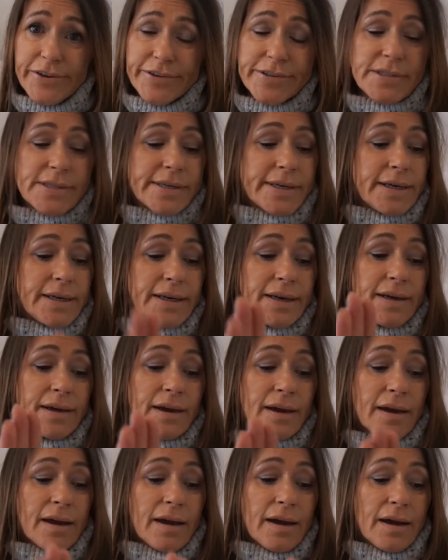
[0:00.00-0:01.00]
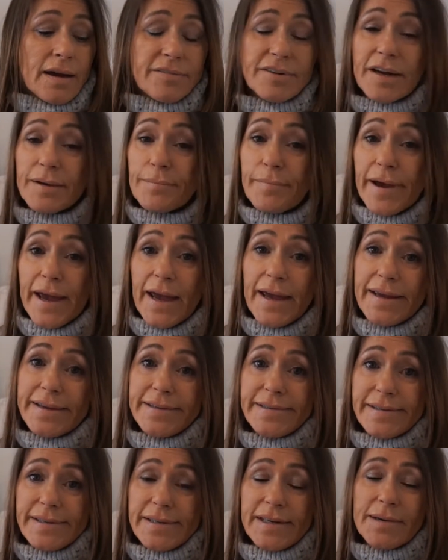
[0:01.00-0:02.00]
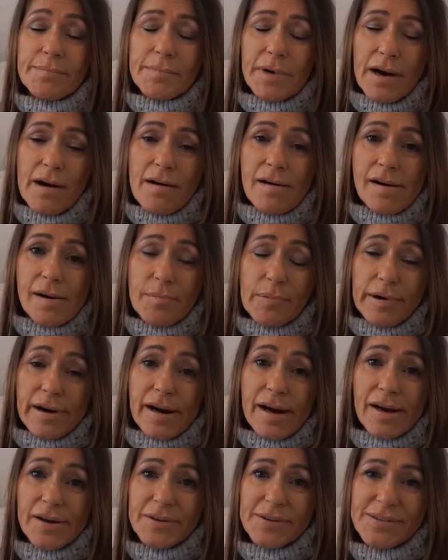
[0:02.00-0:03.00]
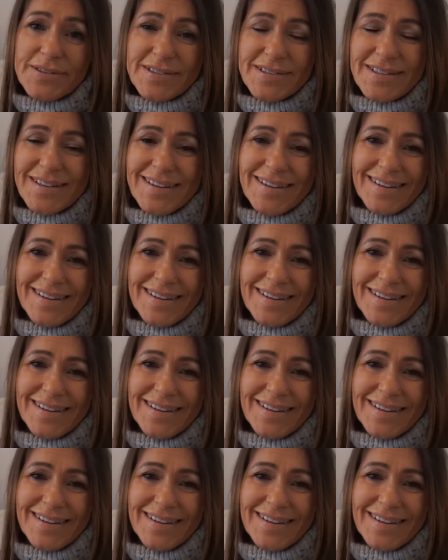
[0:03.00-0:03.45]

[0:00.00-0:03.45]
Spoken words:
I've had my hair done and my eyebrows.